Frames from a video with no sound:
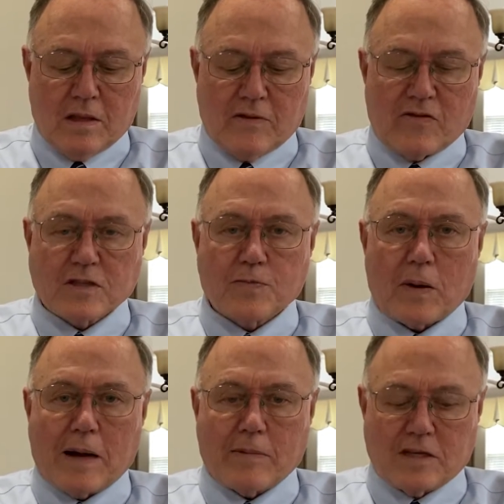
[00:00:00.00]
The first
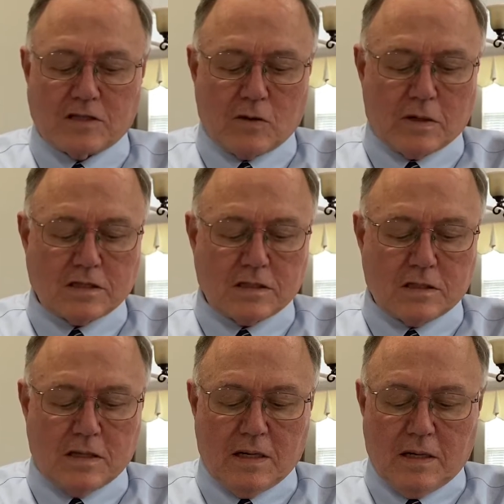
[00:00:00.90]
primary source
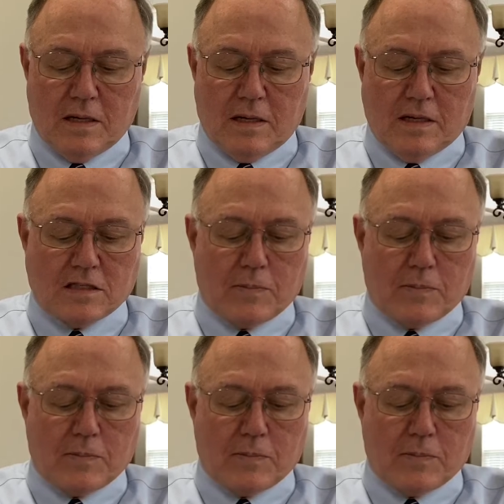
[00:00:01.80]
is